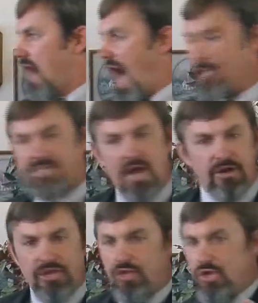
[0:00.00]
I'm
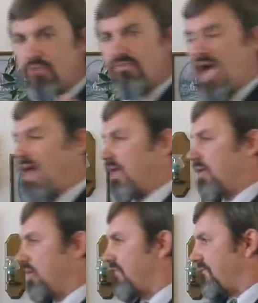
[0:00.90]
telling you you've got
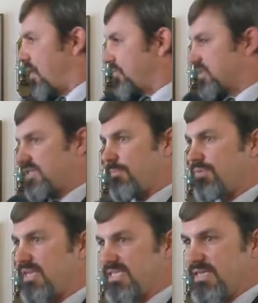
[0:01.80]
your focus
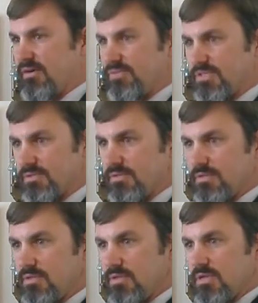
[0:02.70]
someplace else.
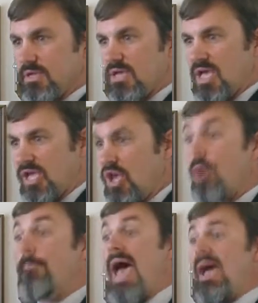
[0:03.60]

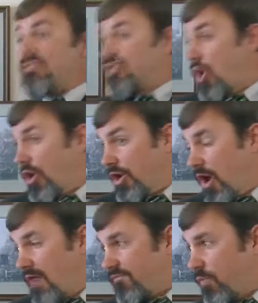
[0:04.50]
You may have started
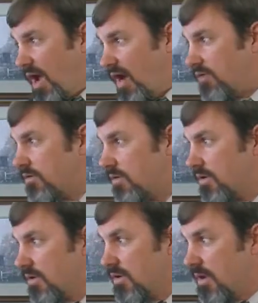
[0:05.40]
off well,
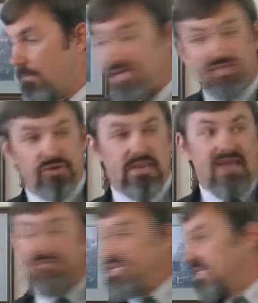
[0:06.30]
but you
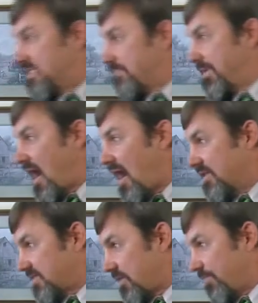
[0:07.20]
left Jesus
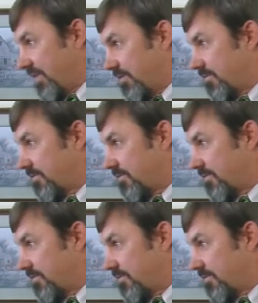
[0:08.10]
behind somewhere.